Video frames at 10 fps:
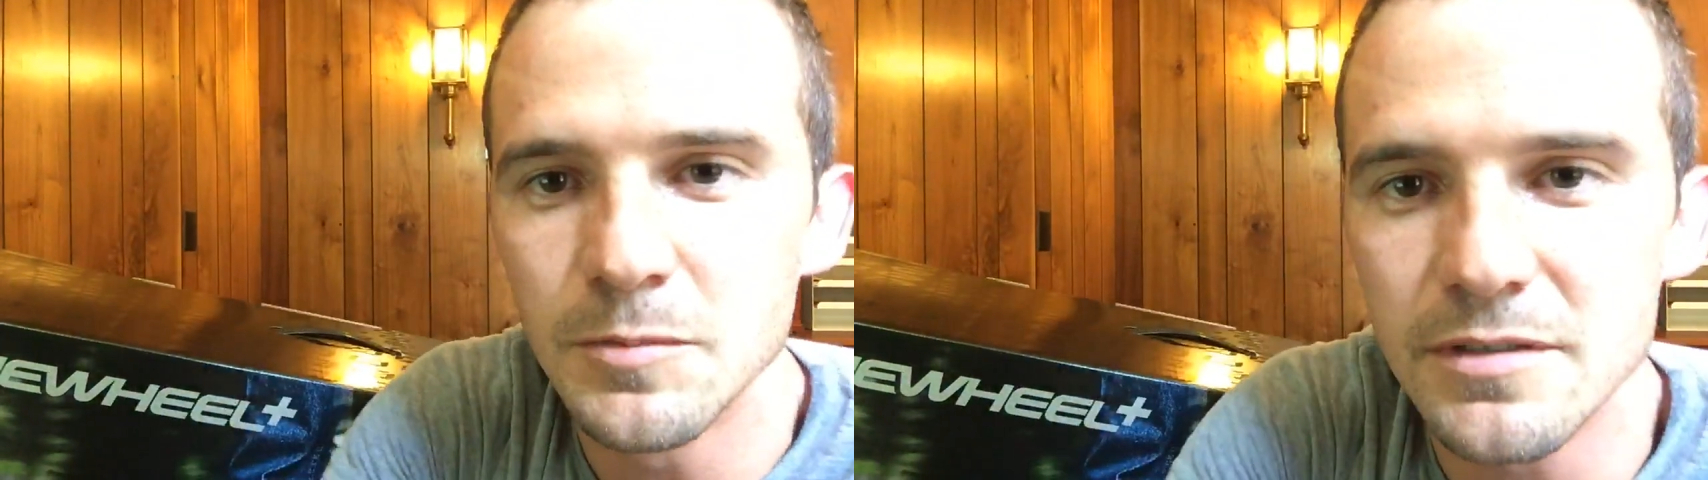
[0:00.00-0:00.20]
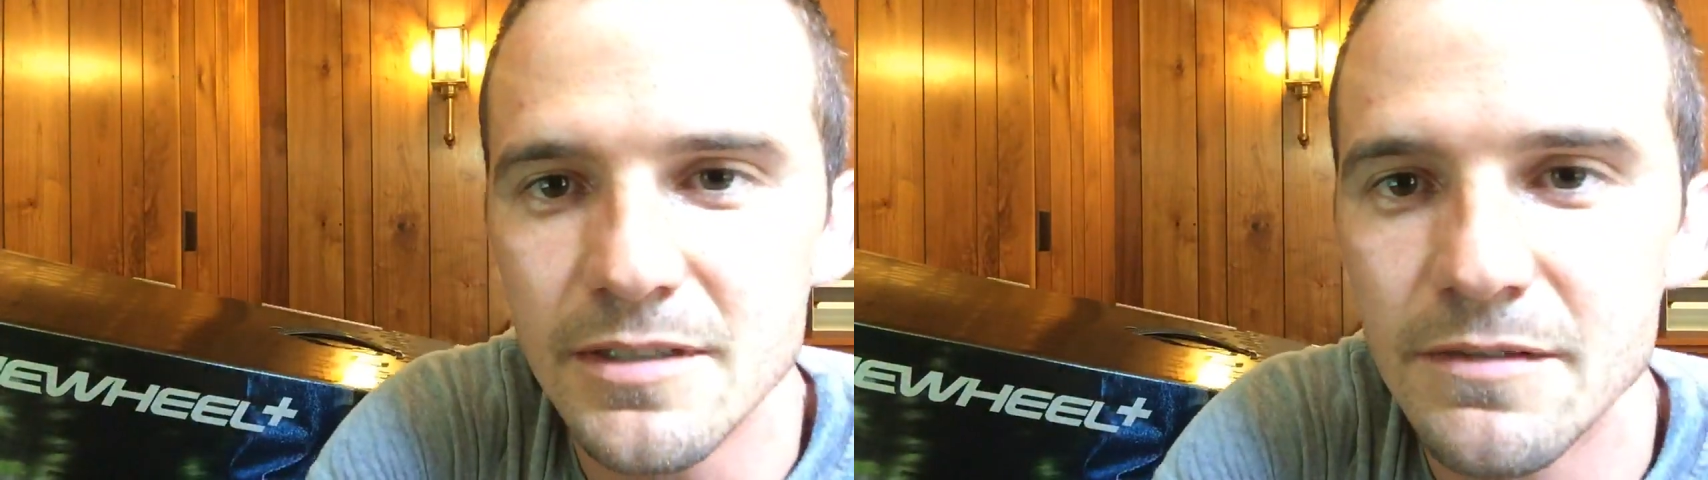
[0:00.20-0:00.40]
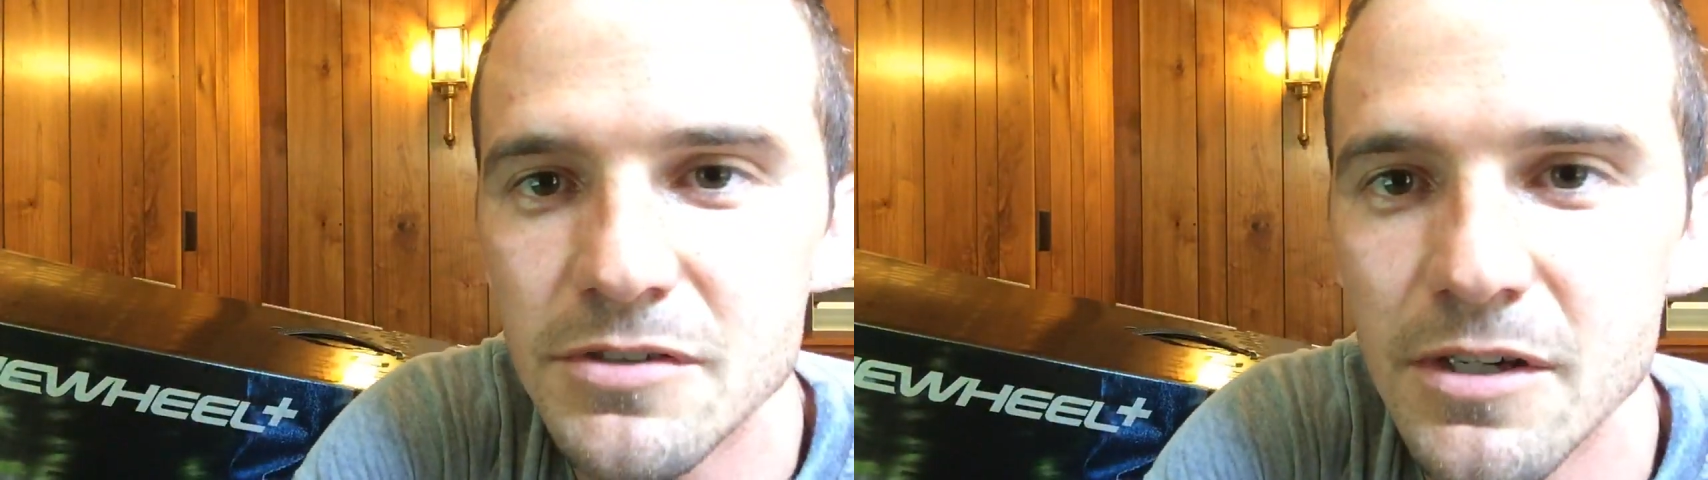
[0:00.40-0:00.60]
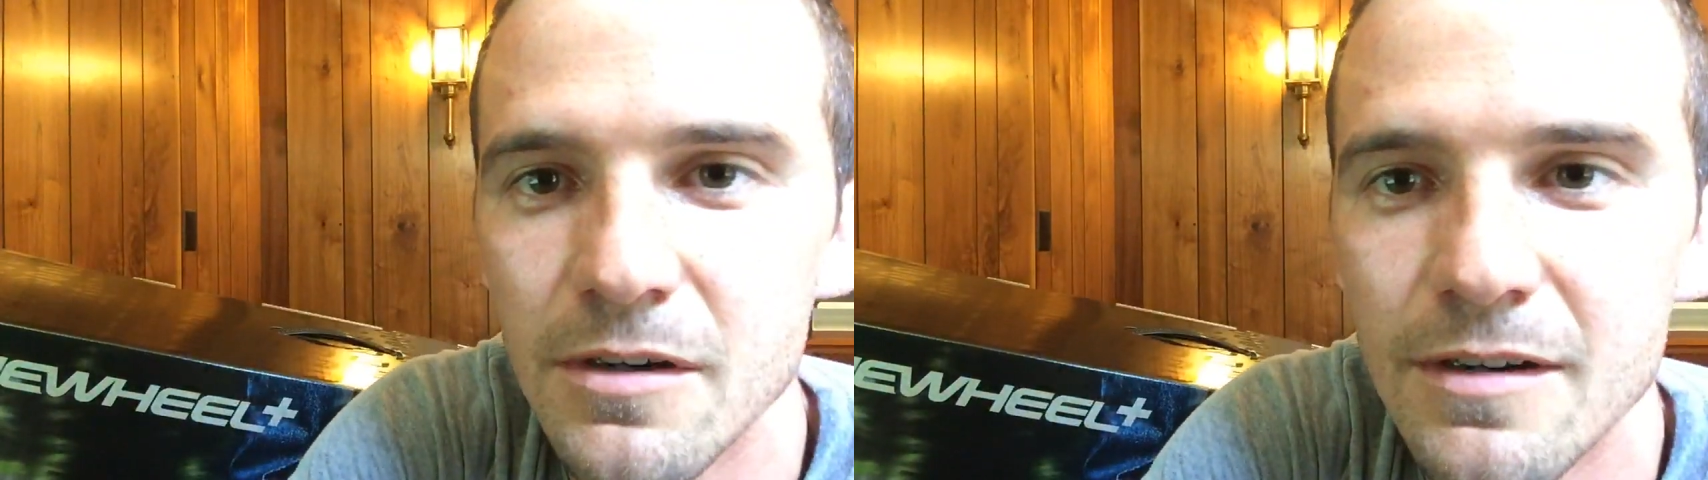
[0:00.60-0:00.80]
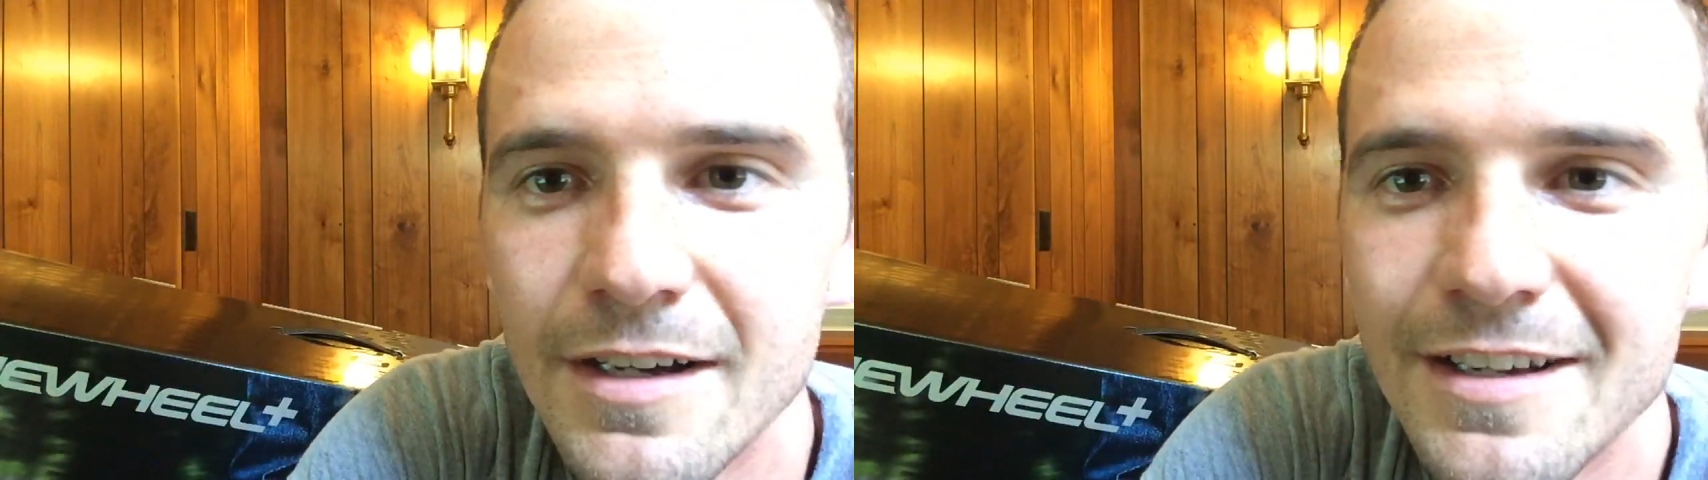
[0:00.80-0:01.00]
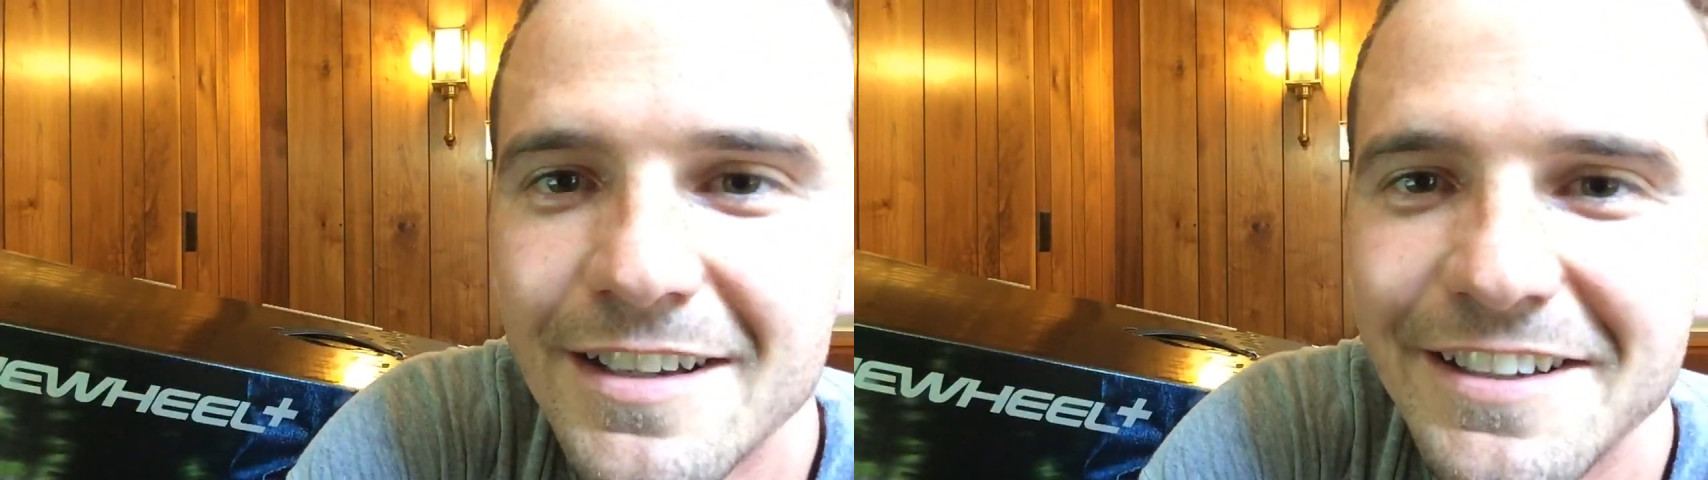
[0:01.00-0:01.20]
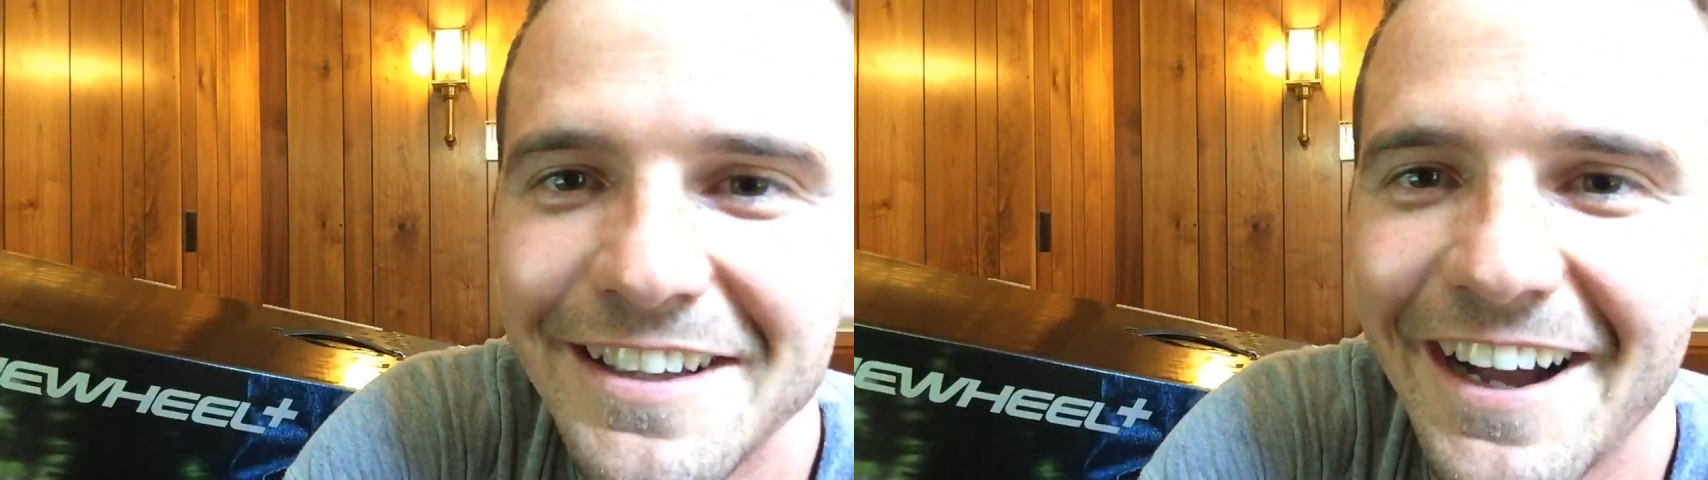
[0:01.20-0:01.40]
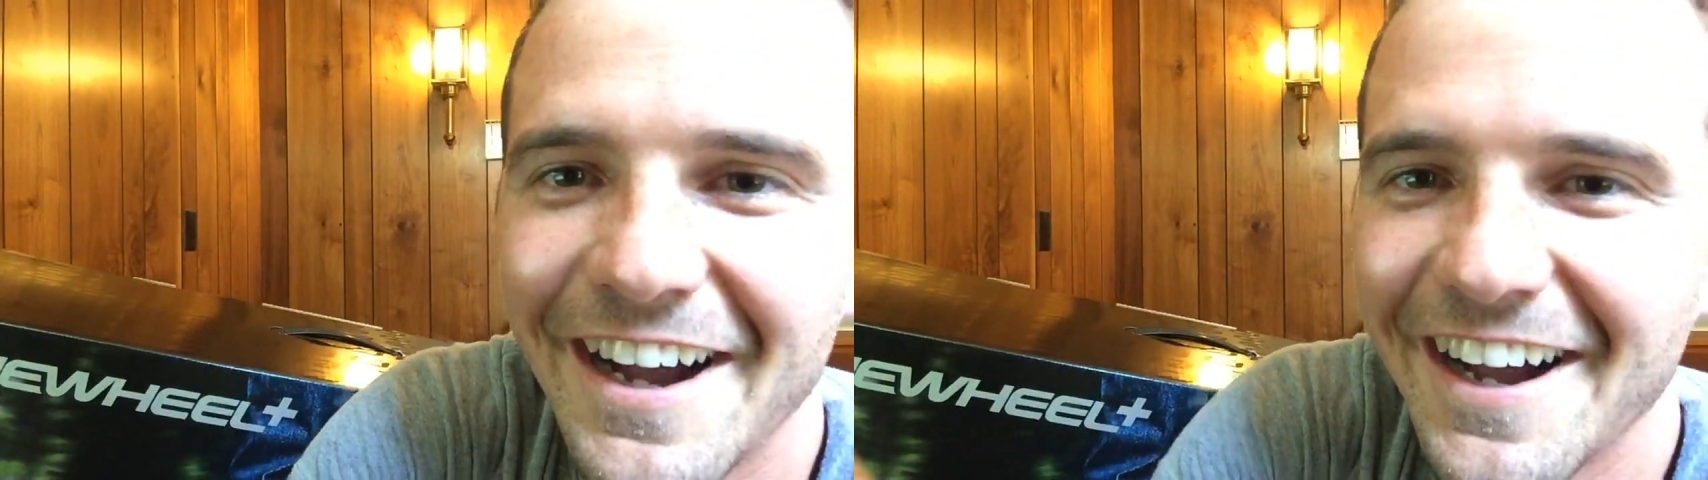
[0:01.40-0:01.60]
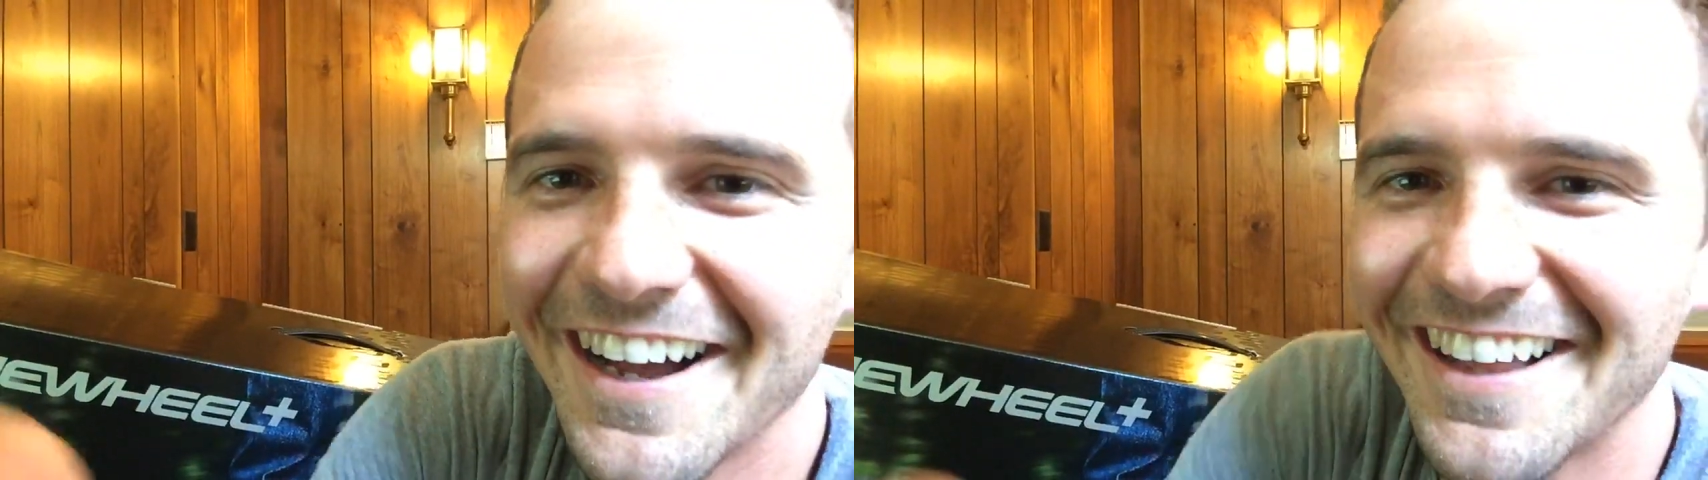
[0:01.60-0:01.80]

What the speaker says: Steve show. all